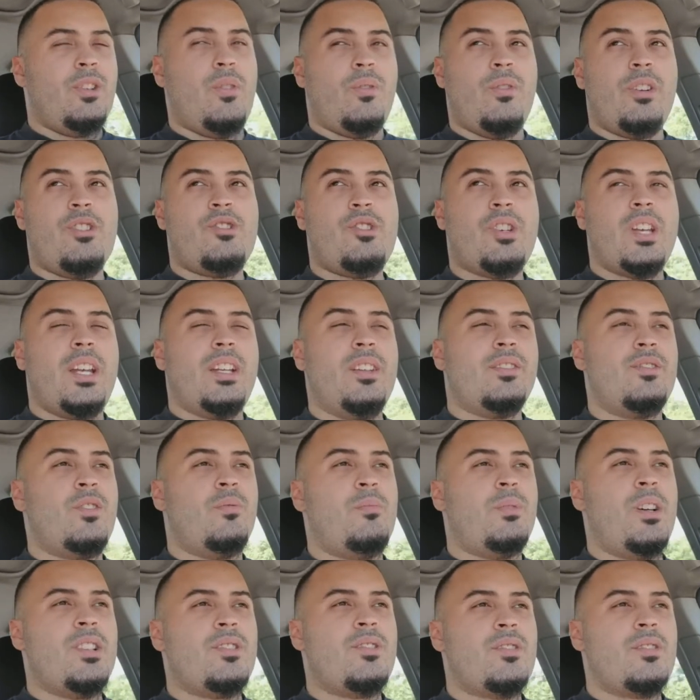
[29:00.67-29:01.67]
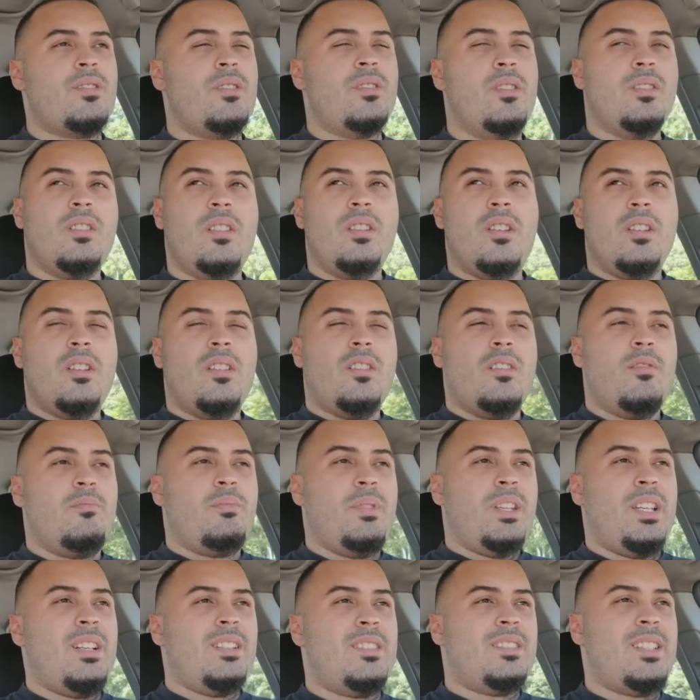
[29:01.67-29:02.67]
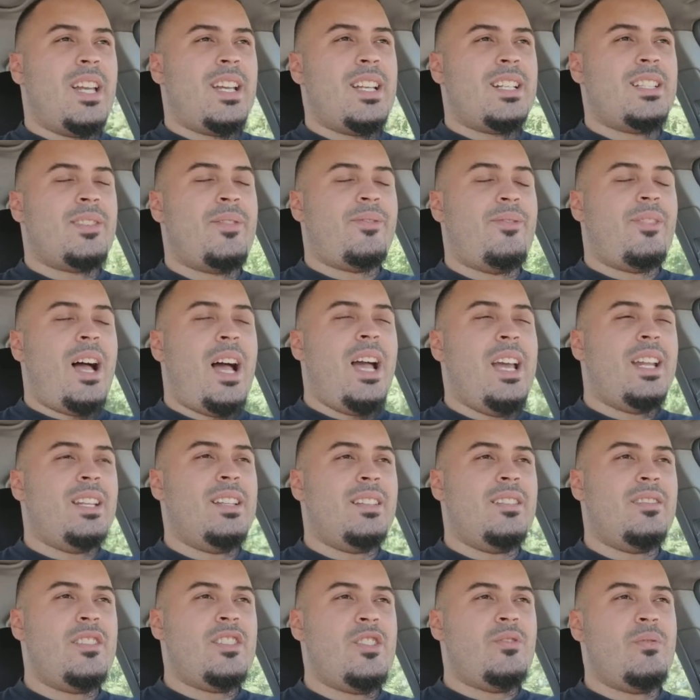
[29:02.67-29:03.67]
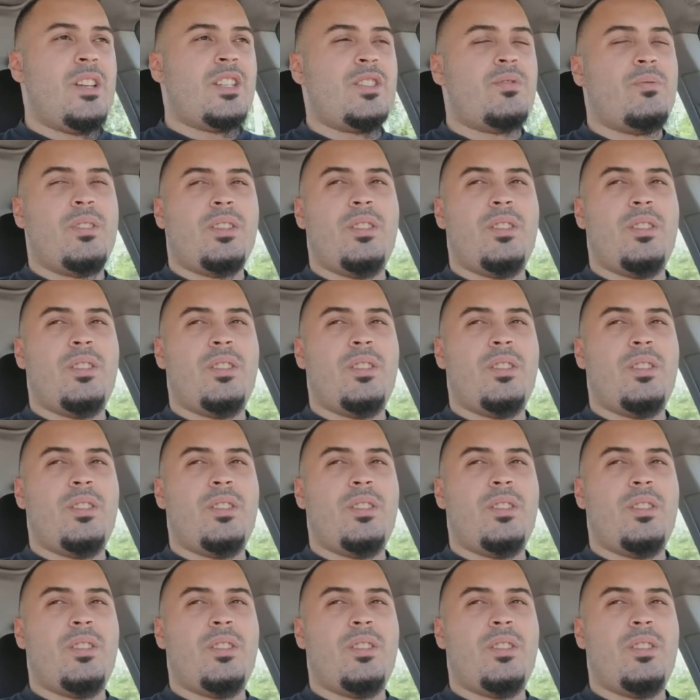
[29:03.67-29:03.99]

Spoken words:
Yoda chaining so much, because like it's fine in the situation where